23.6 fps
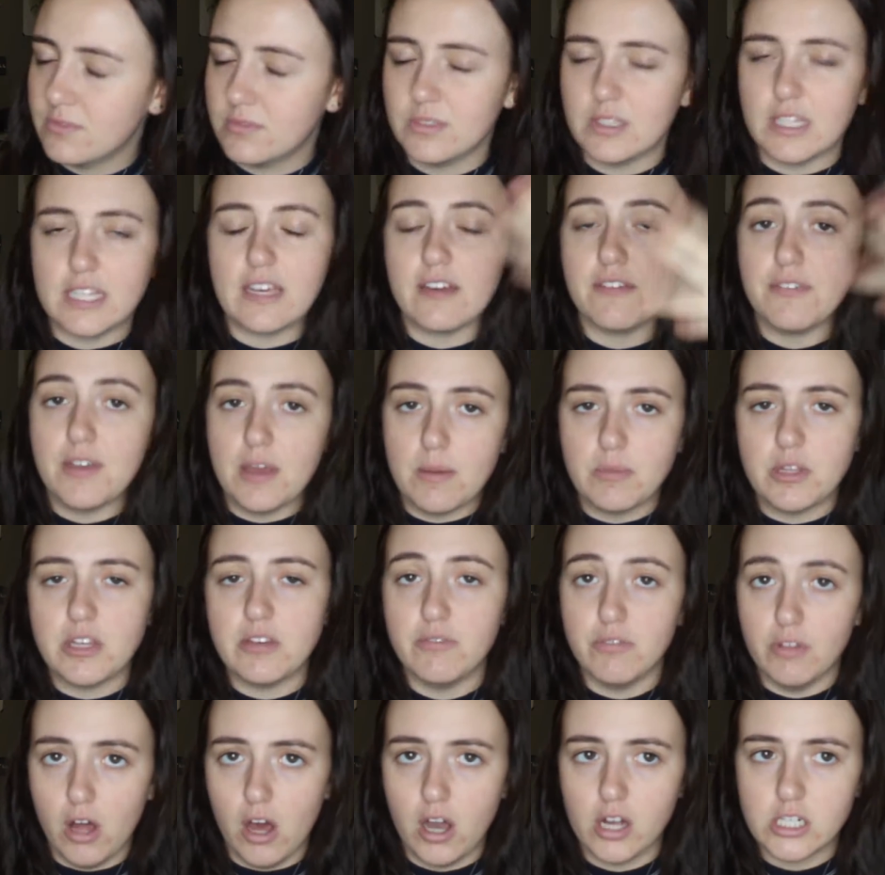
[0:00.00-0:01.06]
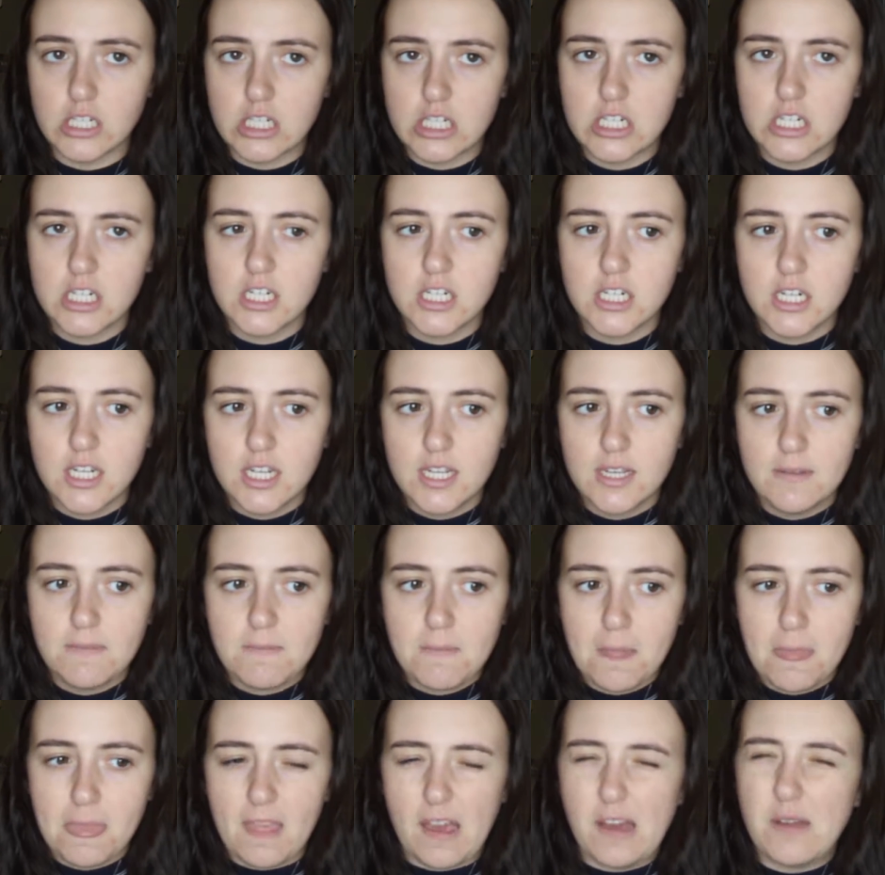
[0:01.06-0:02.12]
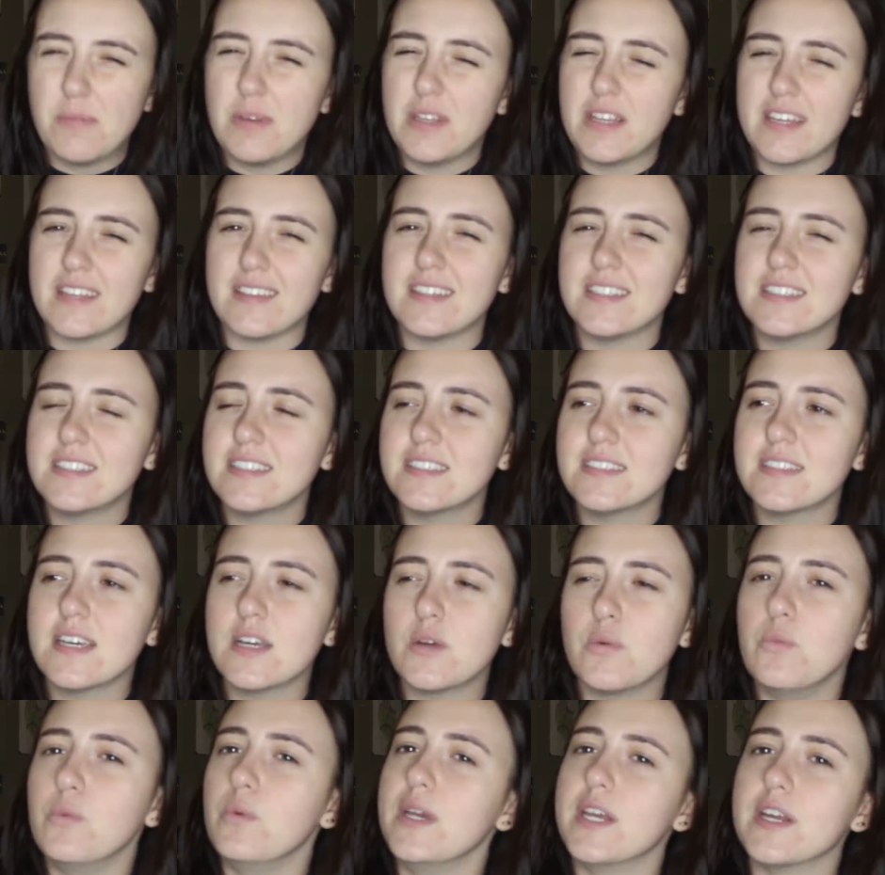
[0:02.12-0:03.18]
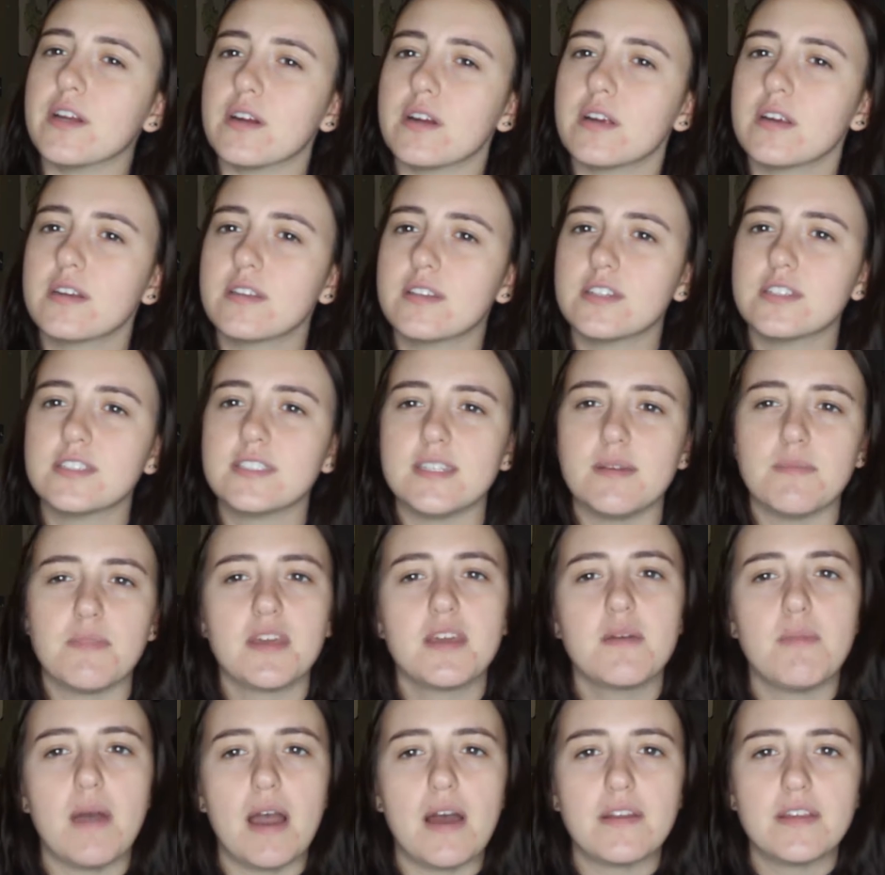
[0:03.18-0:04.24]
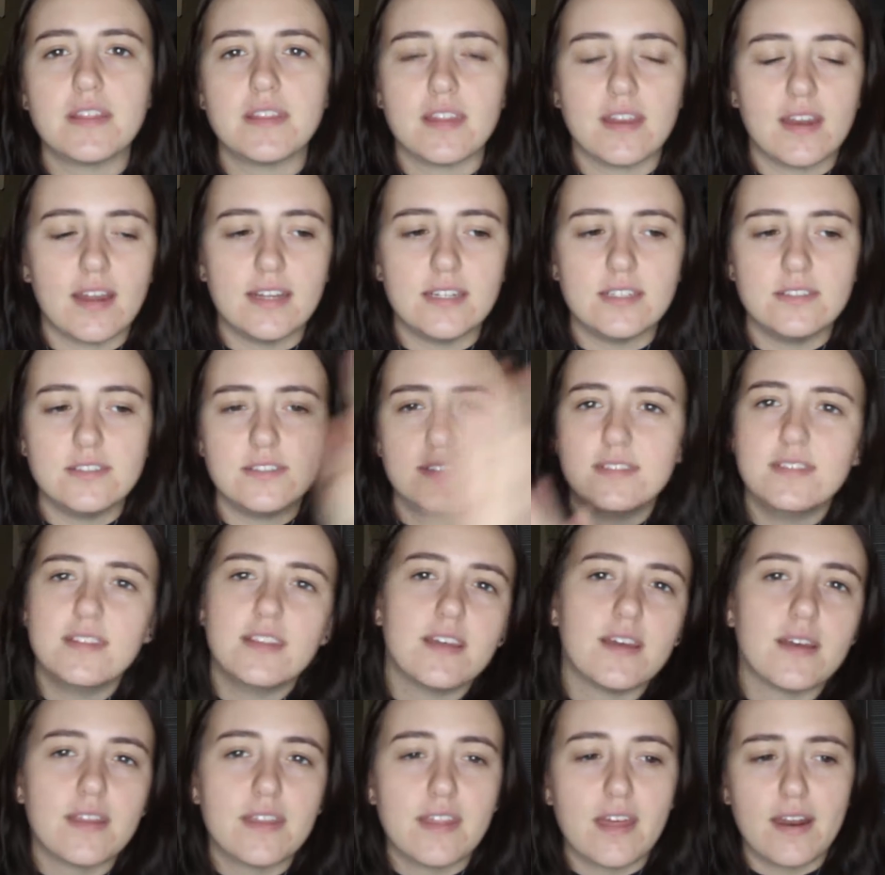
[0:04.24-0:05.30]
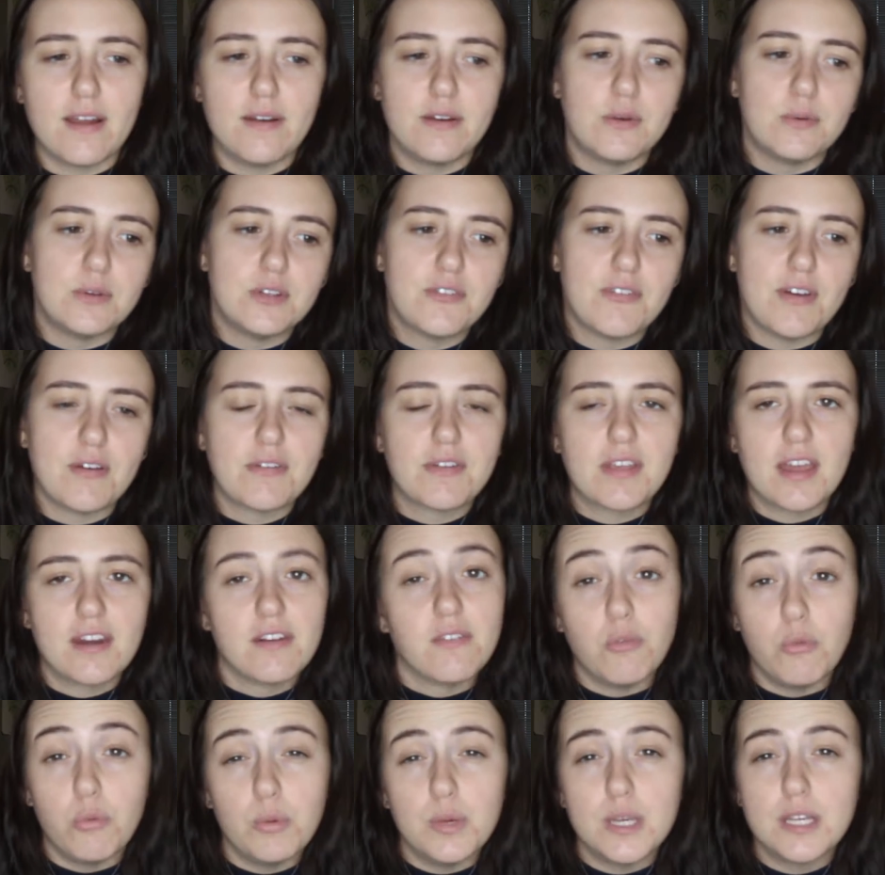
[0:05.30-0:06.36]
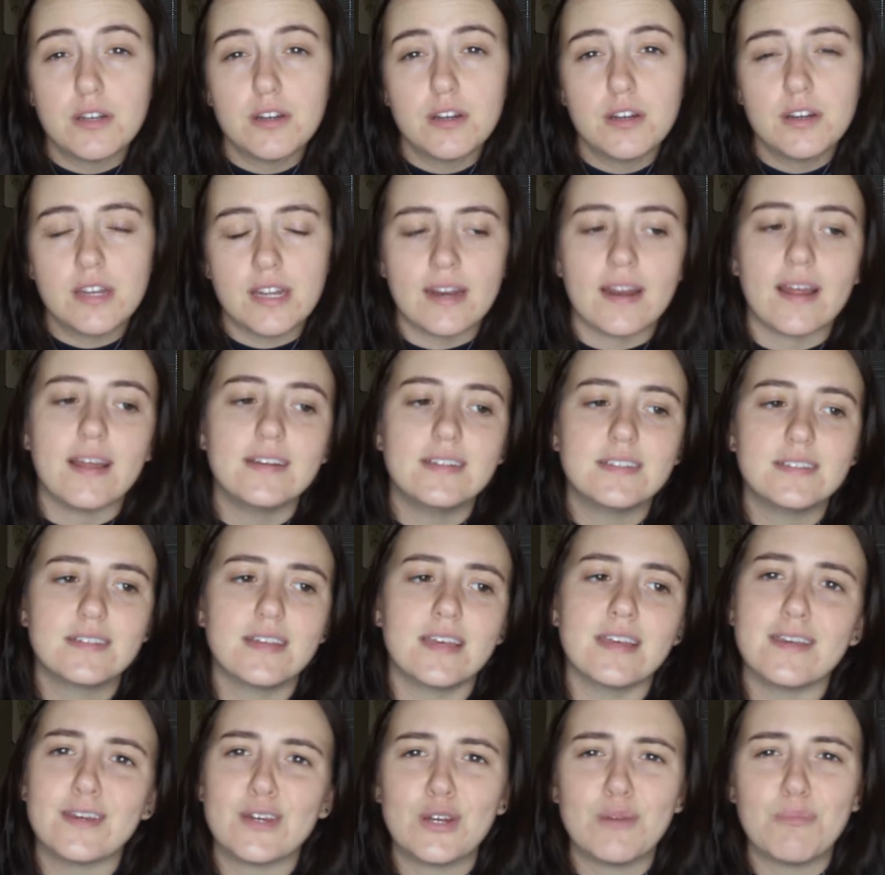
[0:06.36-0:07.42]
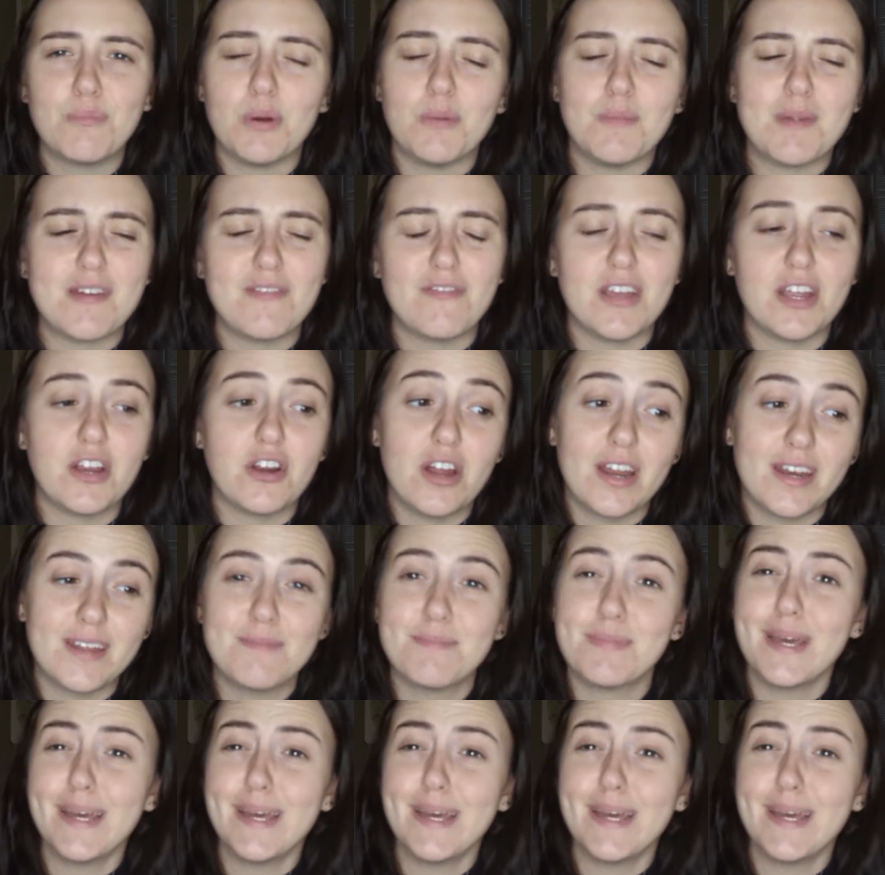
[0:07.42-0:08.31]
a family vlogger, I'd be this is weird. There's something about it that I always found kind of weird, and I couldn't put my finger on it.